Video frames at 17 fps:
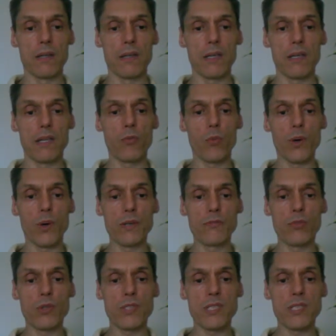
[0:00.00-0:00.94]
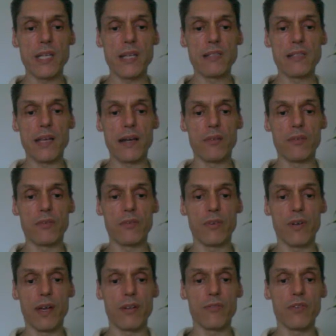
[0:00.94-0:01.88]
If one forsakes love
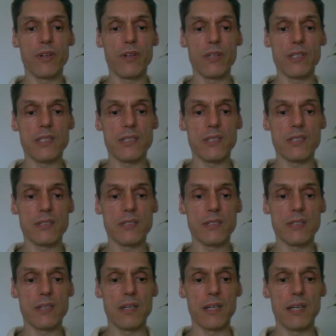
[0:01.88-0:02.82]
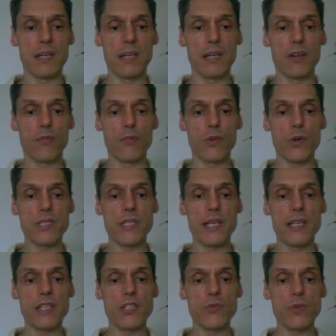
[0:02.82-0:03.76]
and fearlessness,
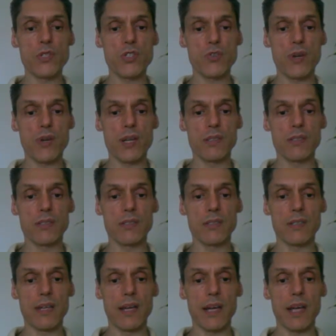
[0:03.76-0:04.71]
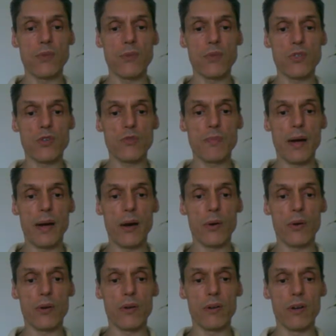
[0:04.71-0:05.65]
forsakes restraint and reserve
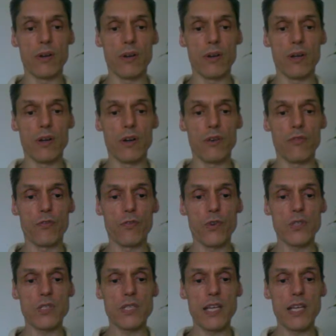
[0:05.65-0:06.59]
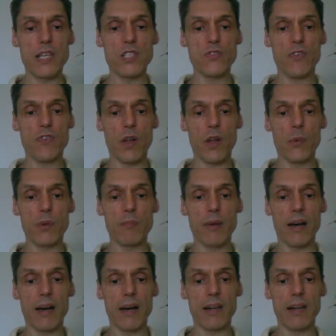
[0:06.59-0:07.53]
power, forsakes following
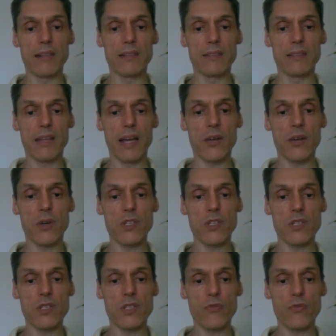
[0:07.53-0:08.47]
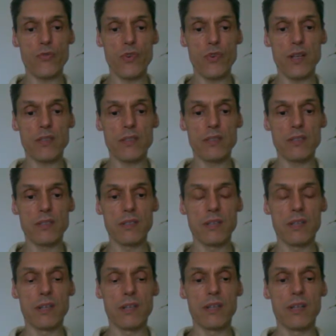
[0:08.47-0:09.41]
behind and rushes in front,
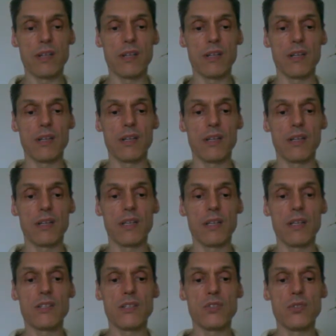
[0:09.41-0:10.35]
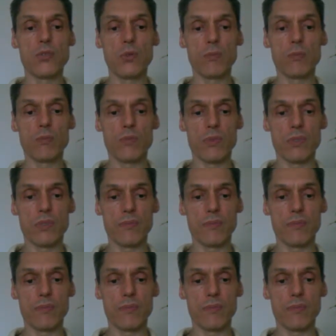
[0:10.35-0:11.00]
he is doomed.